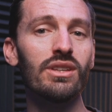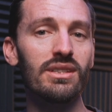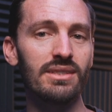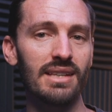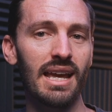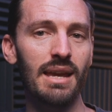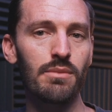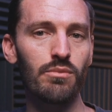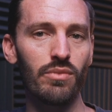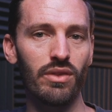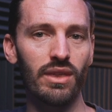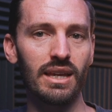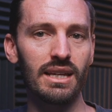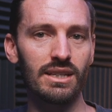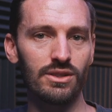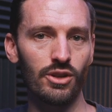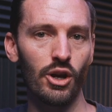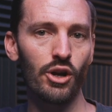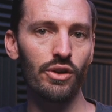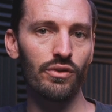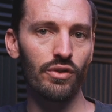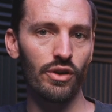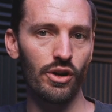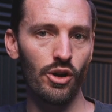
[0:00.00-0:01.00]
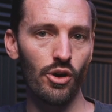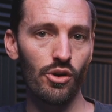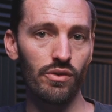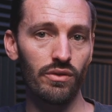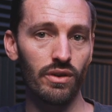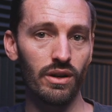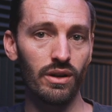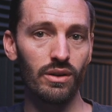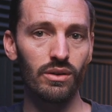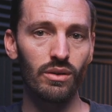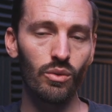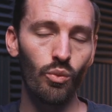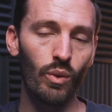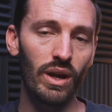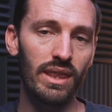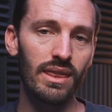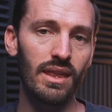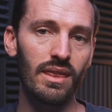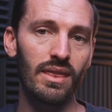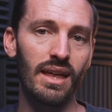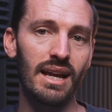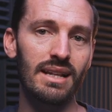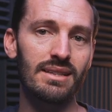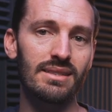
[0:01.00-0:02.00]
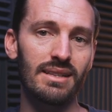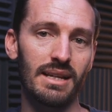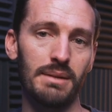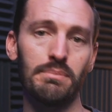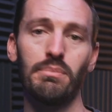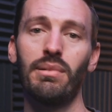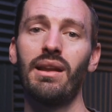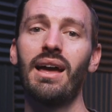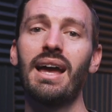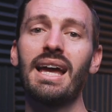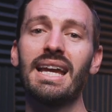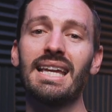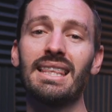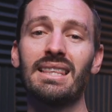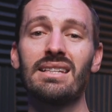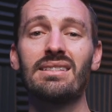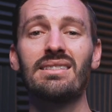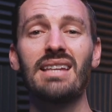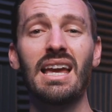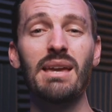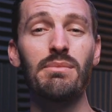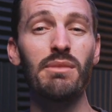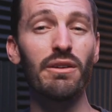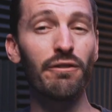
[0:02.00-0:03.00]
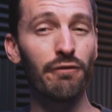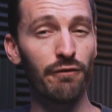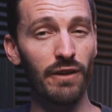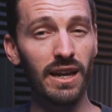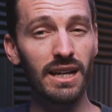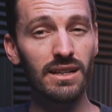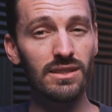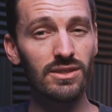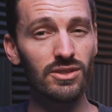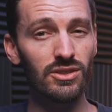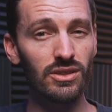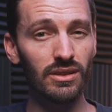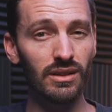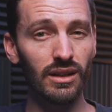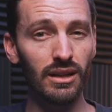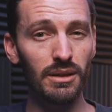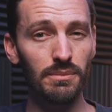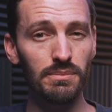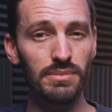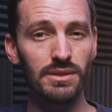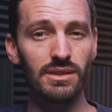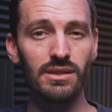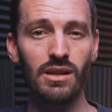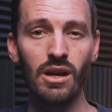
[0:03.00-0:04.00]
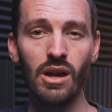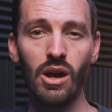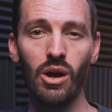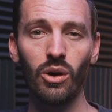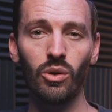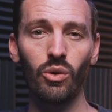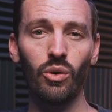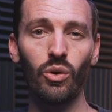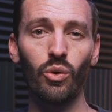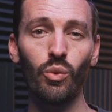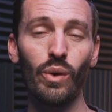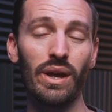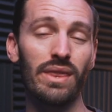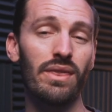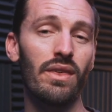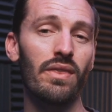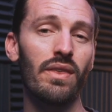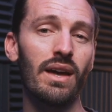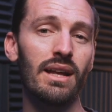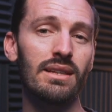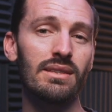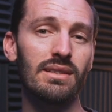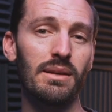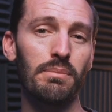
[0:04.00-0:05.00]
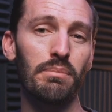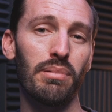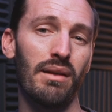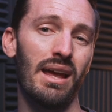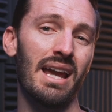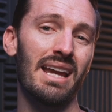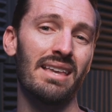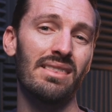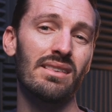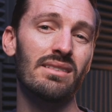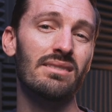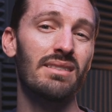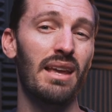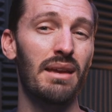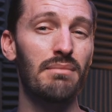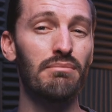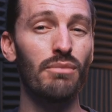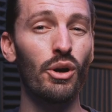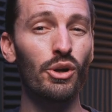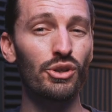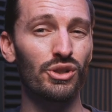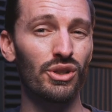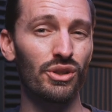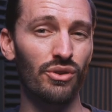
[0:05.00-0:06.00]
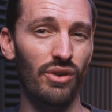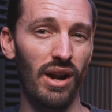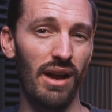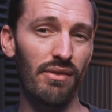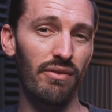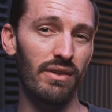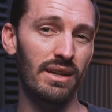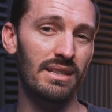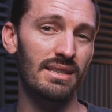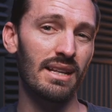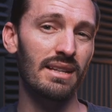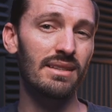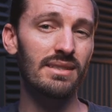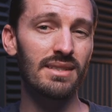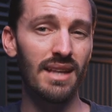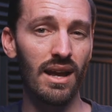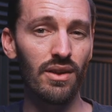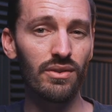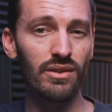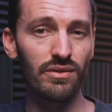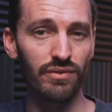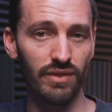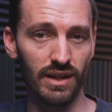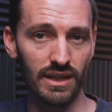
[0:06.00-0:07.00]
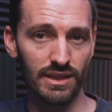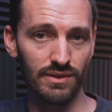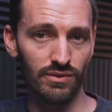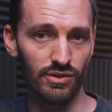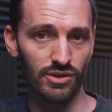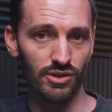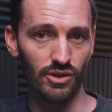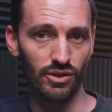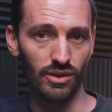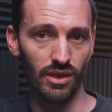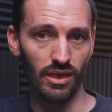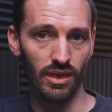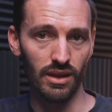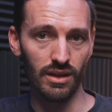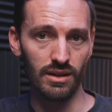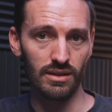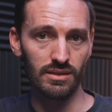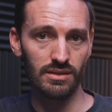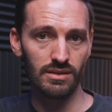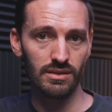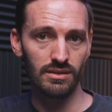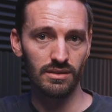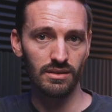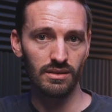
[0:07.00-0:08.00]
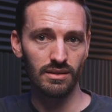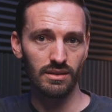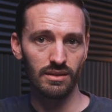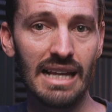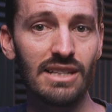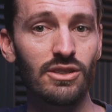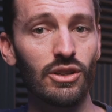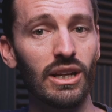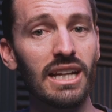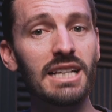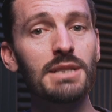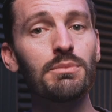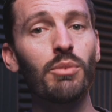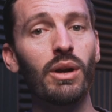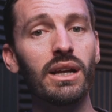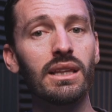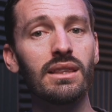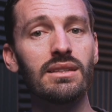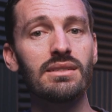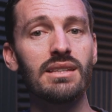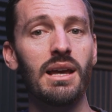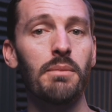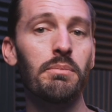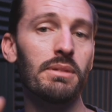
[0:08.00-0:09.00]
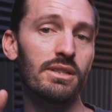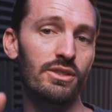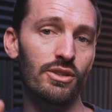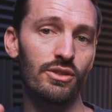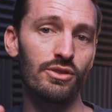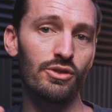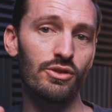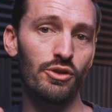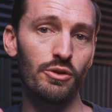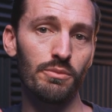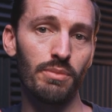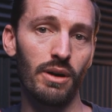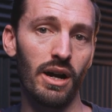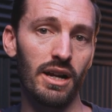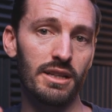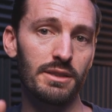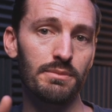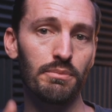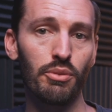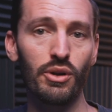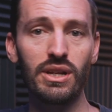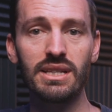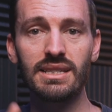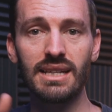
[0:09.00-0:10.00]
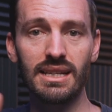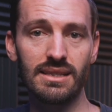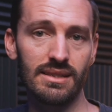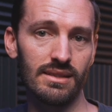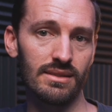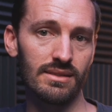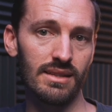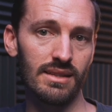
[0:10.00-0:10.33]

the same things over and over, whether that's applying the same effects to clips or whether that's applying the same motion graphics and sound effects for certain things. So let's break this up into 2 parts, presets and